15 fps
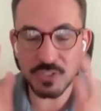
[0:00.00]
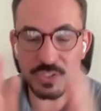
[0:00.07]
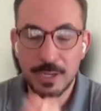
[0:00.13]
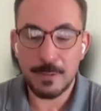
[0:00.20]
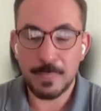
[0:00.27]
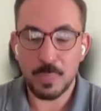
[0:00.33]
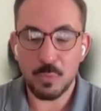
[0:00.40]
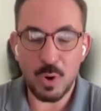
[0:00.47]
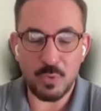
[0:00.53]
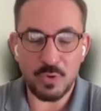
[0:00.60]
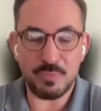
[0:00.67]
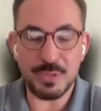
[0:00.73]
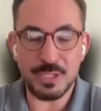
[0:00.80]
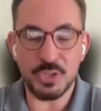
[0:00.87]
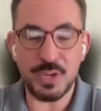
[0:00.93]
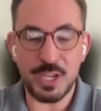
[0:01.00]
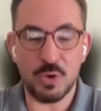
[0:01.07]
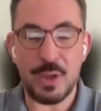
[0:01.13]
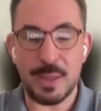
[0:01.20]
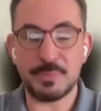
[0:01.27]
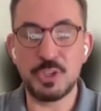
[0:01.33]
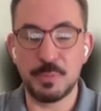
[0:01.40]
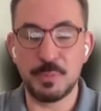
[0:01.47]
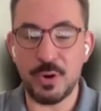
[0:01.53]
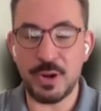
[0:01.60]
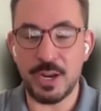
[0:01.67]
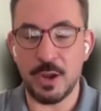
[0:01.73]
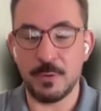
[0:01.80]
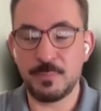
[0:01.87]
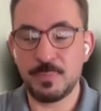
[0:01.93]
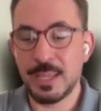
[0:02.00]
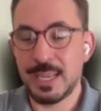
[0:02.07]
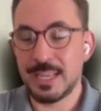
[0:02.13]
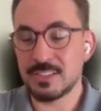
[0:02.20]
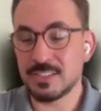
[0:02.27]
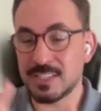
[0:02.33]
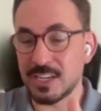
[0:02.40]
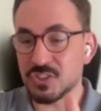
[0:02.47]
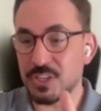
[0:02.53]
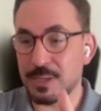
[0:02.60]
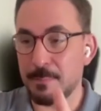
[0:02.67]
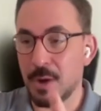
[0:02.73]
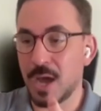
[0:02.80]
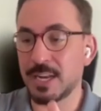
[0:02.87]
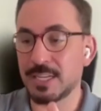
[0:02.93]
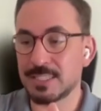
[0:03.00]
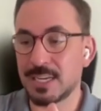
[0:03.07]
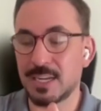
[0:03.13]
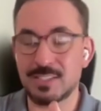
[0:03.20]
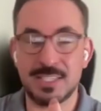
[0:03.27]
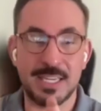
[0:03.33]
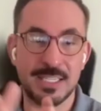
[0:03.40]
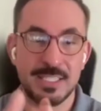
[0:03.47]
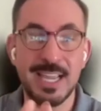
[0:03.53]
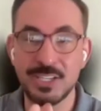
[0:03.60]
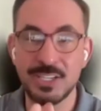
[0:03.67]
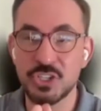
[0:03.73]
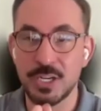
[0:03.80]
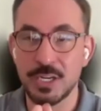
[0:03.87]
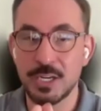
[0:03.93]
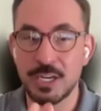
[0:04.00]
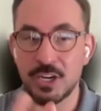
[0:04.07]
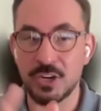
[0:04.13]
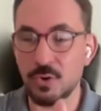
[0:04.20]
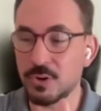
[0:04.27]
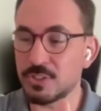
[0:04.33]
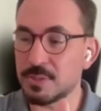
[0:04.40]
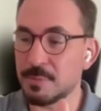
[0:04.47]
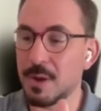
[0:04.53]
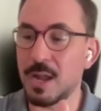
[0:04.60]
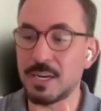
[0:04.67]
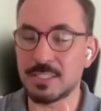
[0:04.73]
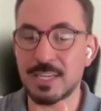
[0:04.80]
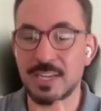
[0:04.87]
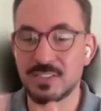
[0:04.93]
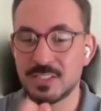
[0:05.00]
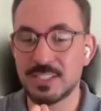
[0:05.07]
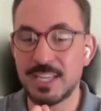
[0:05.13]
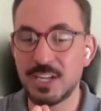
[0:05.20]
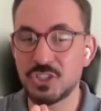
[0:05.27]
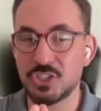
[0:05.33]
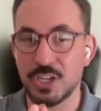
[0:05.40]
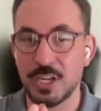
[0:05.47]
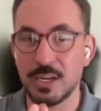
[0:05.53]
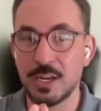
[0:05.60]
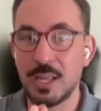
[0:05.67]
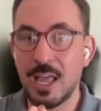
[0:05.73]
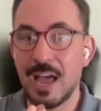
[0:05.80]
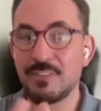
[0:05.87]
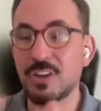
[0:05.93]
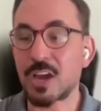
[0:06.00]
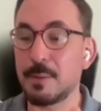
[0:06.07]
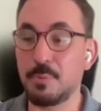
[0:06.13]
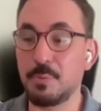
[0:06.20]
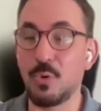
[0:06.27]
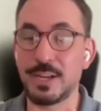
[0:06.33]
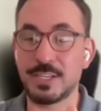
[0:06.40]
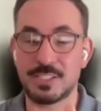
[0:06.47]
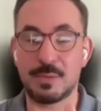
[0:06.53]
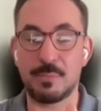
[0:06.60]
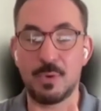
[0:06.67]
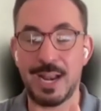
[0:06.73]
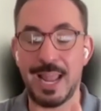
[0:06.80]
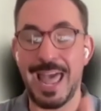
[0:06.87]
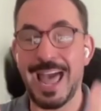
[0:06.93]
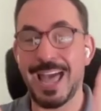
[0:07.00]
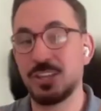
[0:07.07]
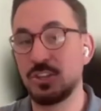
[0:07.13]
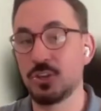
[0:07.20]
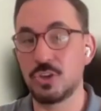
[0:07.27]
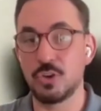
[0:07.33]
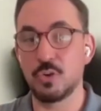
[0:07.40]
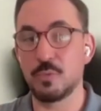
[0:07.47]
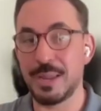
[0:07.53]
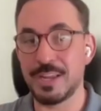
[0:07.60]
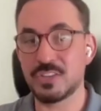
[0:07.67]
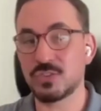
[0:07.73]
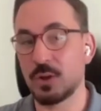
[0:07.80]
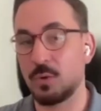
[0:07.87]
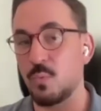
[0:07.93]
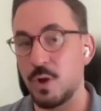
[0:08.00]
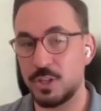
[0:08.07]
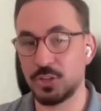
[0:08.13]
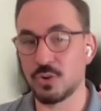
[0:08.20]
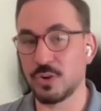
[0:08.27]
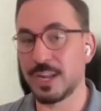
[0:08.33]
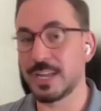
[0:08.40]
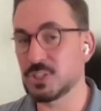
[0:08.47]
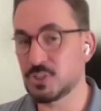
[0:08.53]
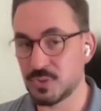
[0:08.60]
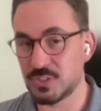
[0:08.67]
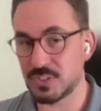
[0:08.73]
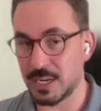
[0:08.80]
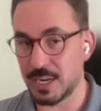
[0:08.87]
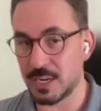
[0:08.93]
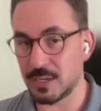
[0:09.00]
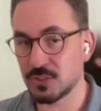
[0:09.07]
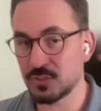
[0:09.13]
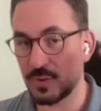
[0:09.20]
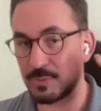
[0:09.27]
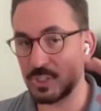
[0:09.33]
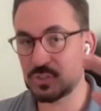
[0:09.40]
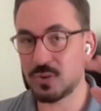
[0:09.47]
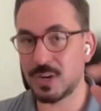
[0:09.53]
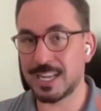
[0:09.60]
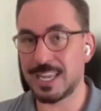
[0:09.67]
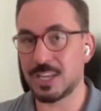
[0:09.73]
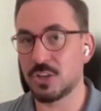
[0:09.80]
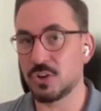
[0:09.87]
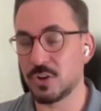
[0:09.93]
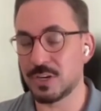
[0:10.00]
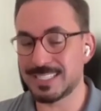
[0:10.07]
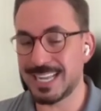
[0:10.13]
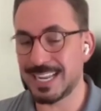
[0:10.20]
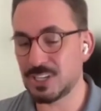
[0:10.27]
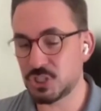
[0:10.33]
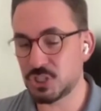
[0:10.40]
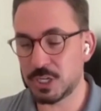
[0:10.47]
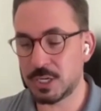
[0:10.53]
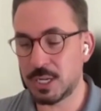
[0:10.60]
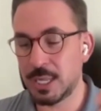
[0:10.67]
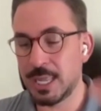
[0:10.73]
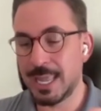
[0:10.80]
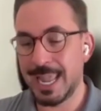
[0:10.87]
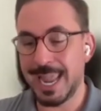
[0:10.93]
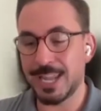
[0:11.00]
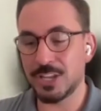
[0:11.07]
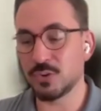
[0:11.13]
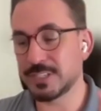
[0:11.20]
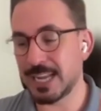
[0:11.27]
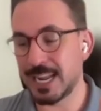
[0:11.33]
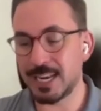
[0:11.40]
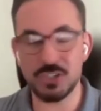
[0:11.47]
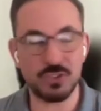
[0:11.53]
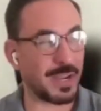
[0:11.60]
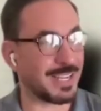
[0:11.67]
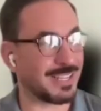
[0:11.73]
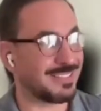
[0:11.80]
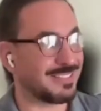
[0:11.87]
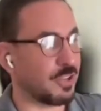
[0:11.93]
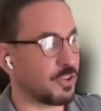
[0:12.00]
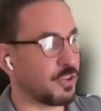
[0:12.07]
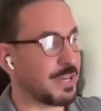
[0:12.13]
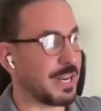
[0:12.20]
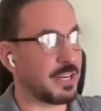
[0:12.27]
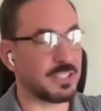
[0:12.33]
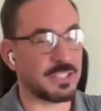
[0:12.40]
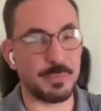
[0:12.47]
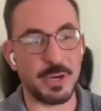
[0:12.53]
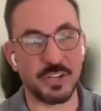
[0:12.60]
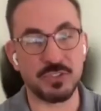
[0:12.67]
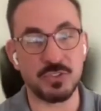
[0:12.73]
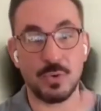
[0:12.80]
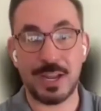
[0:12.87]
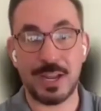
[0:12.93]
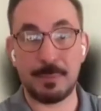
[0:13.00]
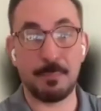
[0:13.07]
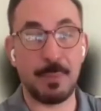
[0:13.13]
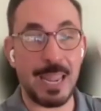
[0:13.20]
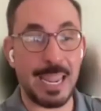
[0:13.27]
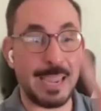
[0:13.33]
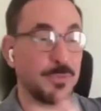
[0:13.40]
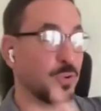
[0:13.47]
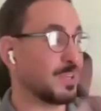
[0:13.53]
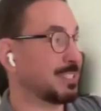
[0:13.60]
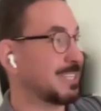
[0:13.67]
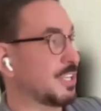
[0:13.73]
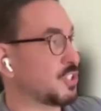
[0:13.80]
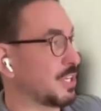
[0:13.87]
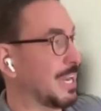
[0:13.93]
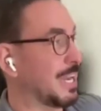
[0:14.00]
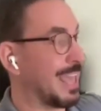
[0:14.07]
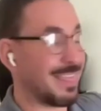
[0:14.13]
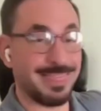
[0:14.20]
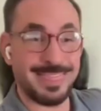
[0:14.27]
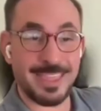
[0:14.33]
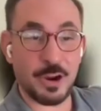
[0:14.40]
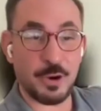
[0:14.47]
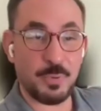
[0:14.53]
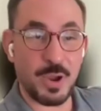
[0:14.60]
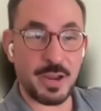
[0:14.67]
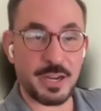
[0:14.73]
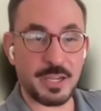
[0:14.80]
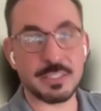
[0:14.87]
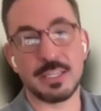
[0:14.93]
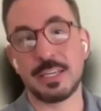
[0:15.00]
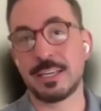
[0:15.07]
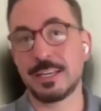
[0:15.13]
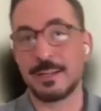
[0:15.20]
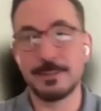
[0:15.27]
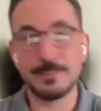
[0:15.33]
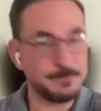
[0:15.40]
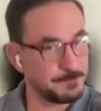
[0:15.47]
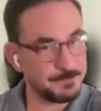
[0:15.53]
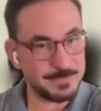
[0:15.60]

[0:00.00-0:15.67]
Because what we've been doing in Web 2.0 is essentially monetizing attention. And in order to monetize attention, I've got to point someone at you based on what you're interested in. So I'm just trying to get your attention and your data so I can sell your data to someone else, so I can aim your attention at their product